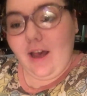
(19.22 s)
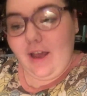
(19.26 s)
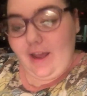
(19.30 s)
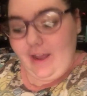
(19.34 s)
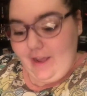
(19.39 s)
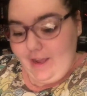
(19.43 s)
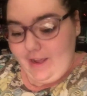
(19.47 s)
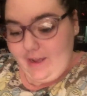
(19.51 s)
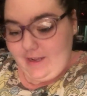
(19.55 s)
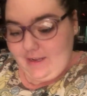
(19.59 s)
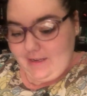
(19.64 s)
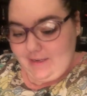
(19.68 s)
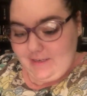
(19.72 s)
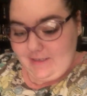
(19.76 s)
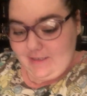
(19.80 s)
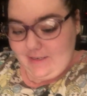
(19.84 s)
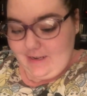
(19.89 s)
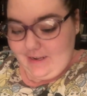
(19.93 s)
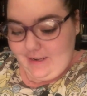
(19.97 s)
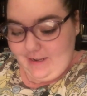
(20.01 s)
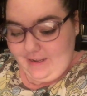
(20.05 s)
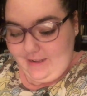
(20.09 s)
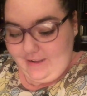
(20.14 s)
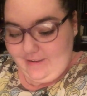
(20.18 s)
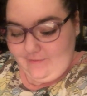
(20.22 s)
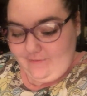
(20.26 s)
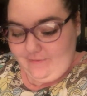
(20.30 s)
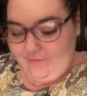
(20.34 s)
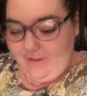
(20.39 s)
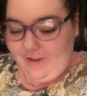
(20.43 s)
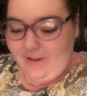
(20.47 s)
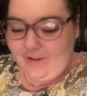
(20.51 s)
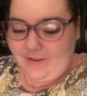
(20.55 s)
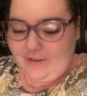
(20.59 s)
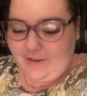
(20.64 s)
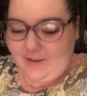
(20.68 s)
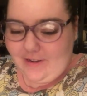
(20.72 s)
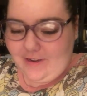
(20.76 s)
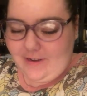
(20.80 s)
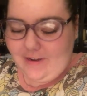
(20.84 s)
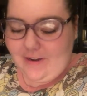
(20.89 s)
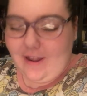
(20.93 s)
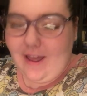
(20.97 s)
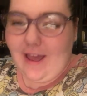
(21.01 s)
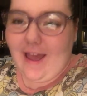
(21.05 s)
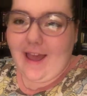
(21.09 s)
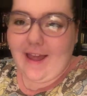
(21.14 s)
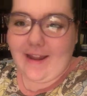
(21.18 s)
and I have not
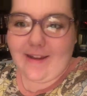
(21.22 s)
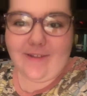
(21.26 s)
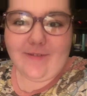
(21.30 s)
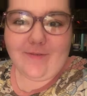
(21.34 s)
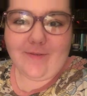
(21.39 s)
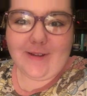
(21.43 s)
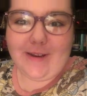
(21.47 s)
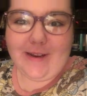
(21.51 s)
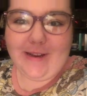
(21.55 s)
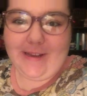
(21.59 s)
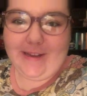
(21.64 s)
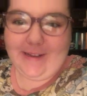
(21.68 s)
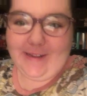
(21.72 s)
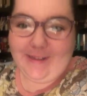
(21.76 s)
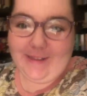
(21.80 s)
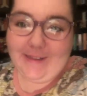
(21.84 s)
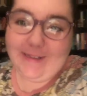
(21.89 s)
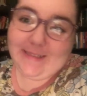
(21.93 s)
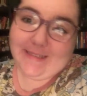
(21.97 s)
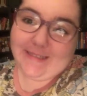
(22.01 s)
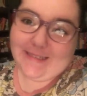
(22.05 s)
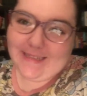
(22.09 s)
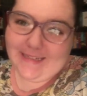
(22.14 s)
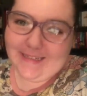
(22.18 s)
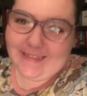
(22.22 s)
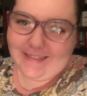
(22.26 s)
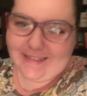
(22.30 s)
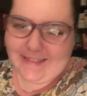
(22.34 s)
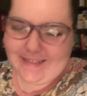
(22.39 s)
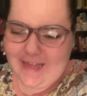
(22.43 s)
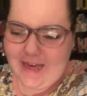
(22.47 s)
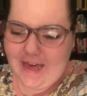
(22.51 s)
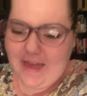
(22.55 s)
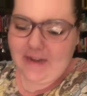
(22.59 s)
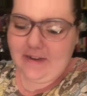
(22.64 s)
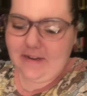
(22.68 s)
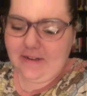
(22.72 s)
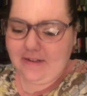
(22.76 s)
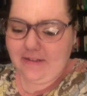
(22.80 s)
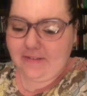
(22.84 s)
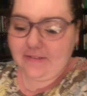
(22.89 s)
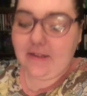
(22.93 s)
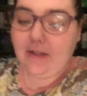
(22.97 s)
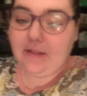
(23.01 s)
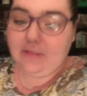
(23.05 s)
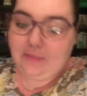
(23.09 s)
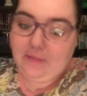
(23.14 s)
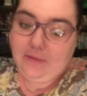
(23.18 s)
done any reading since then
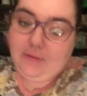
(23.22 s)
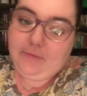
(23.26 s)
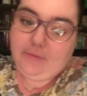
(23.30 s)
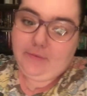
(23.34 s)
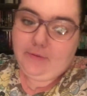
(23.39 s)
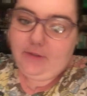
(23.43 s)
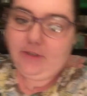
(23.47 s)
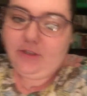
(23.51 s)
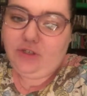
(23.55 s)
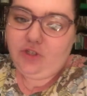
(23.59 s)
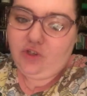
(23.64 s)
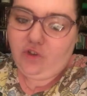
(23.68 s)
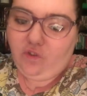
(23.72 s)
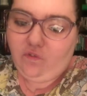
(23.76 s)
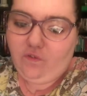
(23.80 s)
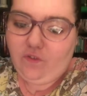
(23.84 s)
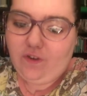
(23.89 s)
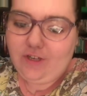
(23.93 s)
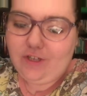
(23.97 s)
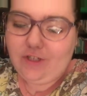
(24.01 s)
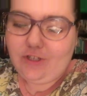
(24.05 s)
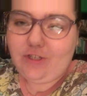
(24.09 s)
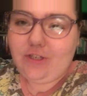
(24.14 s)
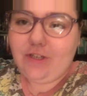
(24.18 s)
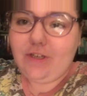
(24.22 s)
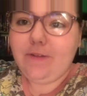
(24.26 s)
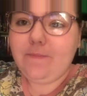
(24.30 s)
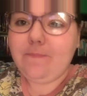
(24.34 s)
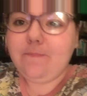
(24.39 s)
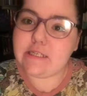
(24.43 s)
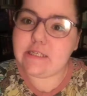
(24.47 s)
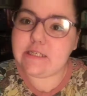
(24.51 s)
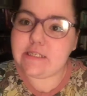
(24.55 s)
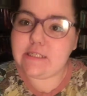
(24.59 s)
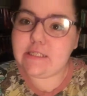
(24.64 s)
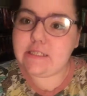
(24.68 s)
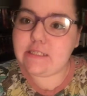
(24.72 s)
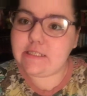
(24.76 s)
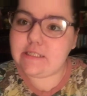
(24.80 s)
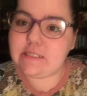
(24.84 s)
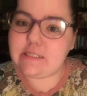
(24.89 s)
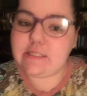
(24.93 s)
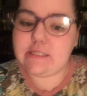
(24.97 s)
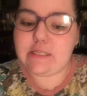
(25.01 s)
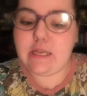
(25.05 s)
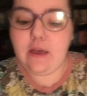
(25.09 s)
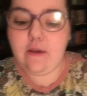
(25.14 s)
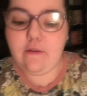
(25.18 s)
because I literally just finished it. It
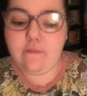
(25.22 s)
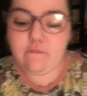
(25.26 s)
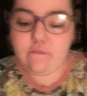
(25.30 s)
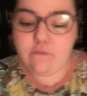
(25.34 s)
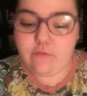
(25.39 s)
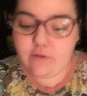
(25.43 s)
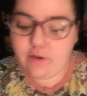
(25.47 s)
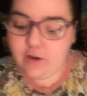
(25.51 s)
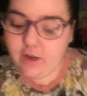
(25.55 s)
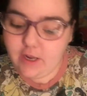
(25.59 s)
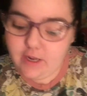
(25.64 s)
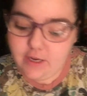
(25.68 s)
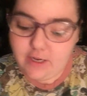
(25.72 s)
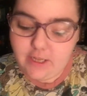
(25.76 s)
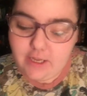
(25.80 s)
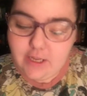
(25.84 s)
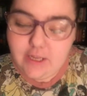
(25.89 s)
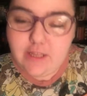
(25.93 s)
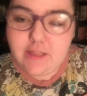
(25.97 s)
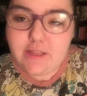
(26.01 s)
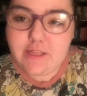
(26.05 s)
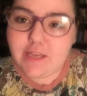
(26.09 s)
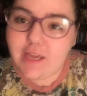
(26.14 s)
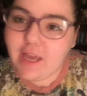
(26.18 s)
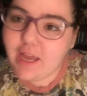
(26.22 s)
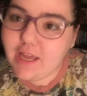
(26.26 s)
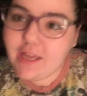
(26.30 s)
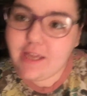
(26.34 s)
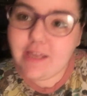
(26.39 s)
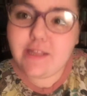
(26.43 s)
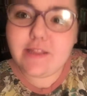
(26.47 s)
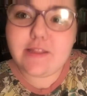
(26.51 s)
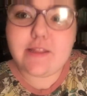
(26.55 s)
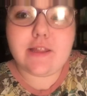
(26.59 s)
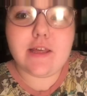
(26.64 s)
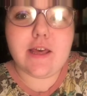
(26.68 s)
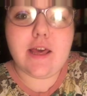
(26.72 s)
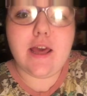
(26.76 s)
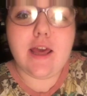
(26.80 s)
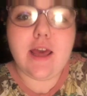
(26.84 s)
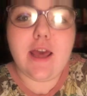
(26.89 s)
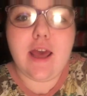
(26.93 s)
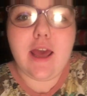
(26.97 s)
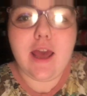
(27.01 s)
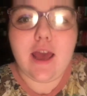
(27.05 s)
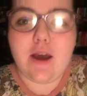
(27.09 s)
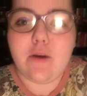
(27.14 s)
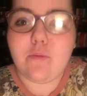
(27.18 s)
is Friday the 8th
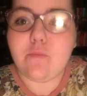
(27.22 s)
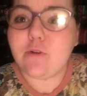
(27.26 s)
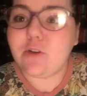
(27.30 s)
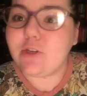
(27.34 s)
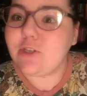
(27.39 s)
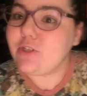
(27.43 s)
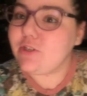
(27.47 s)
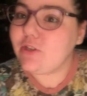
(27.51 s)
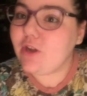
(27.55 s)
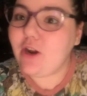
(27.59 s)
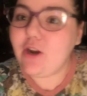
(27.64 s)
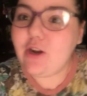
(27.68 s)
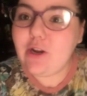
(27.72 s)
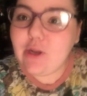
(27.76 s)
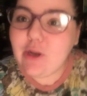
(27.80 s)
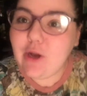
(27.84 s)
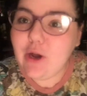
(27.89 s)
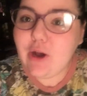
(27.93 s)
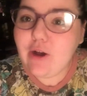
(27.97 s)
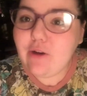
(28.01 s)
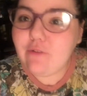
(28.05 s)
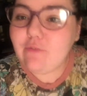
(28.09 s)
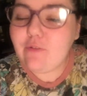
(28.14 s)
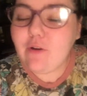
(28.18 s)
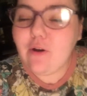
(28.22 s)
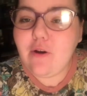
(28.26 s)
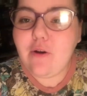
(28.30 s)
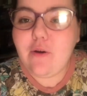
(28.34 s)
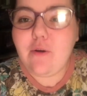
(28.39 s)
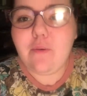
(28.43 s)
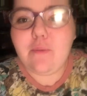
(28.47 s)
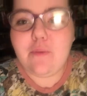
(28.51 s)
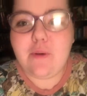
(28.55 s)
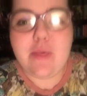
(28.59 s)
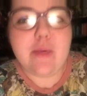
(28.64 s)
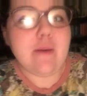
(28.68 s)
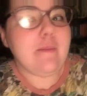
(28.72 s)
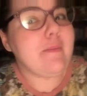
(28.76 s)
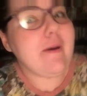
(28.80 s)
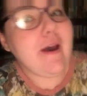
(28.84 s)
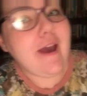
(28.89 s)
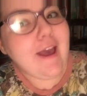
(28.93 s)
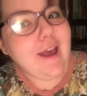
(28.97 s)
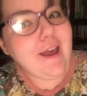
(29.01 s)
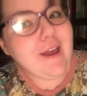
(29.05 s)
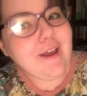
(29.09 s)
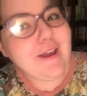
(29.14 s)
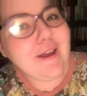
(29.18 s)
and we're starting off with a
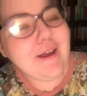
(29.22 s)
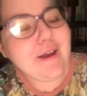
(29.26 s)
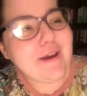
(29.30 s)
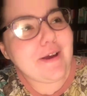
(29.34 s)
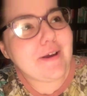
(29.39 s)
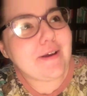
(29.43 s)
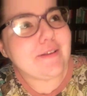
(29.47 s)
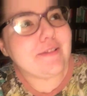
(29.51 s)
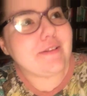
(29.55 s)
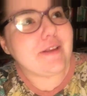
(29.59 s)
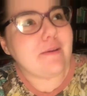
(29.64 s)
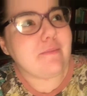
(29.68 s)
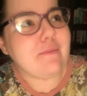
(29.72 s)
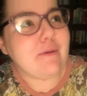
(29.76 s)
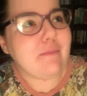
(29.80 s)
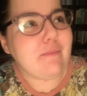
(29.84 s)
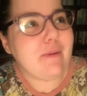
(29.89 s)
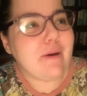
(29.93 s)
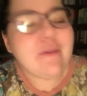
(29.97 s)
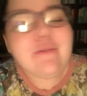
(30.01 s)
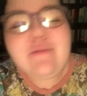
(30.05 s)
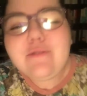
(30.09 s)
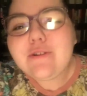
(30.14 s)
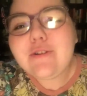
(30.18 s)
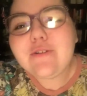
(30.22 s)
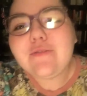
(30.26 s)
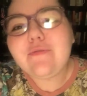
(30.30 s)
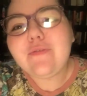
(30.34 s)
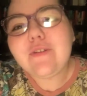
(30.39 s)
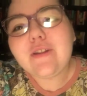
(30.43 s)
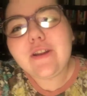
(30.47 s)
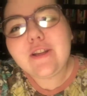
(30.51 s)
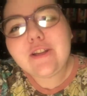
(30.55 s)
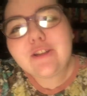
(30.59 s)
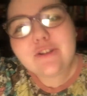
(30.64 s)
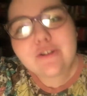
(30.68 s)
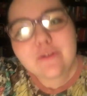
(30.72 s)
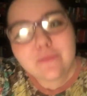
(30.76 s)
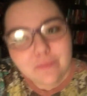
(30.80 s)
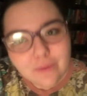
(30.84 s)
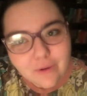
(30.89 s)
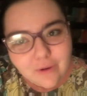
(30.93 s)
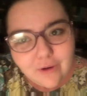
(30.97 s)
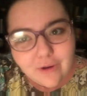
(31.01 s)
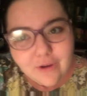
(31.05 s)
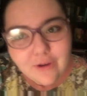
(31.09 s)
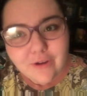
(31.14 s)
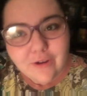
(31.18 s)
bang because I'm about to finish a
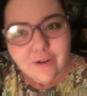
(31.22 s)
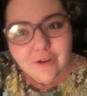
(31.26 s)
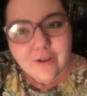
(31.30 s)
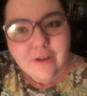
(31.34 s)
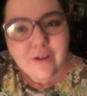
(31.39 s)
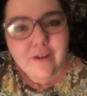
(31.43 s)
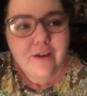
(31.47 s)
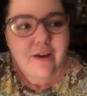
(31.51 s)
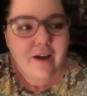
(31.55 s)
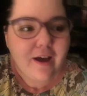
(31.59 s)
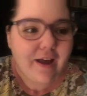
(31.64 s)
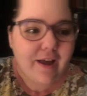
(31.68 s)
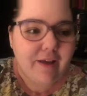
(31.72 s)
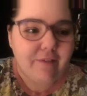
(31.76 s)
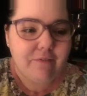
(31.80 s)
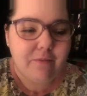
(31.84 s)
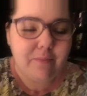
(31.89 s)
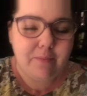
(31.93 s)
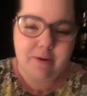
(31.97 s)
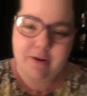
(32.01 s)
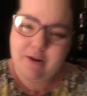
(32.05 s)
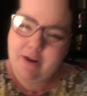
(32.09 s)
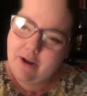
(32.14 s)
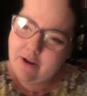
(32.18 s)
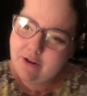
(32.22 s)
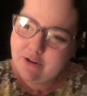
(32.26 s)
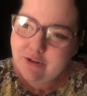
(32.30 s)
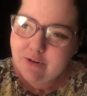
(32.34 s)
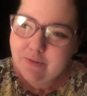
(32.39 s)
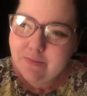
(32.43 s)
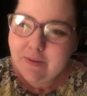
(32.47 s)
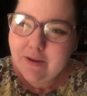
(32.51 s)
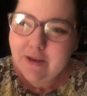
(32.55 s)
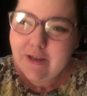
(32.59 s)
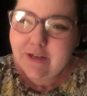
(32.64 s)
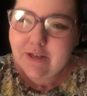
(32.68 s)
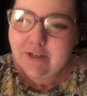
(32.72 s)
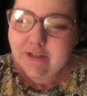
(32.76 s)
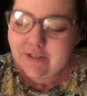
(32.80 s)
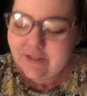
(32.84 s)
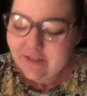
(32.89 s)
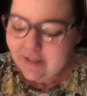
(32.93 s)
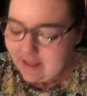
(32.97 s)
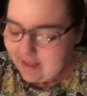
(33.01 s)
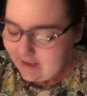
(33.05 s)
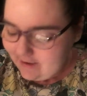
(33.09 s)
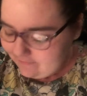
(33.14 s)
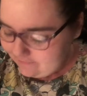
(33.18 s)
book. I have about 100 pages
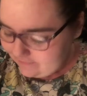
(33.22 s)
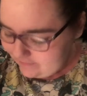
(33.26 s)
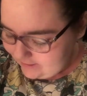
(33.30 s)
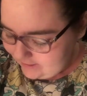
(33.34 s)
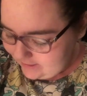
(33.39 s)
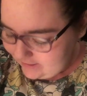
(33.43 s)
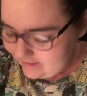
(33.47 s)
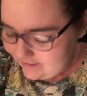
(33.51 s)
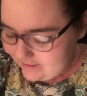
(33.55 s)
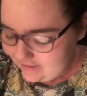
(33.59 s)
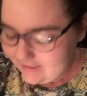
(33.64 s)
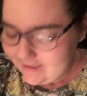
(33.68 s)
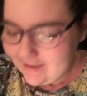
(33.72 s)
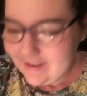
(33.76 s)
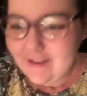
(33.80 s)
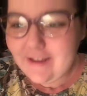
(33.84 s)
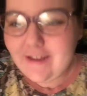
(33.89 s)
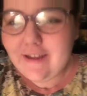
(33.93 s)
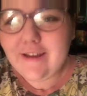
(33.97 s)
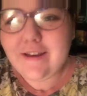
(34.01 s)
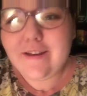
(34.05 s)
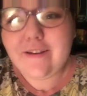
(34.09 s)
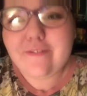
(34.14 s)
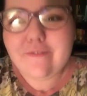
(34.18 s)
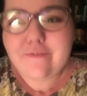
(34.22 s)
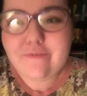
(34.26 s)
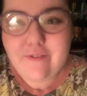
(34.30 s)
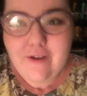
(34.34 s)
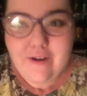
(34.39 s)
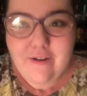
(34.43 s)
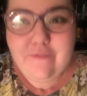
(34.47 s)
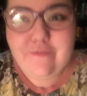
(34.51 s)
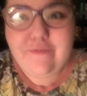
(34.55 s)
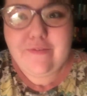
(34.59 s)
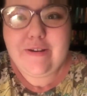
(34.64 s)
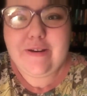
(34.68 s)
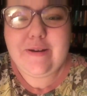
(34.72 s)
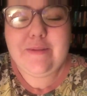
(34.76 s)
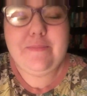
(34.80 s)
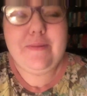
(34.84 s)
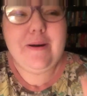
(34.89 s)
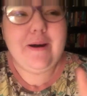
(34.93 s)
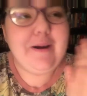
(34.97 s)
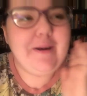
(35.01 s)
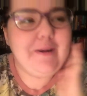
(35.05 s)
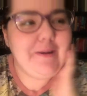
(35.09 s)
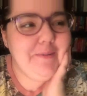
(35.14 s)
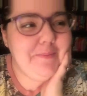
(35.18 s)
left in 5 Feet
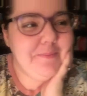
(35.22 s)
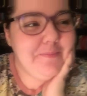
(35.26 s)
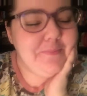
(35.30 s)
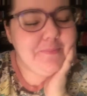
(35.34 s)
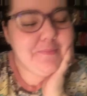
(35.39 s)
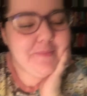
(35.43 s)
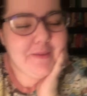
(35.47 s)
Apart.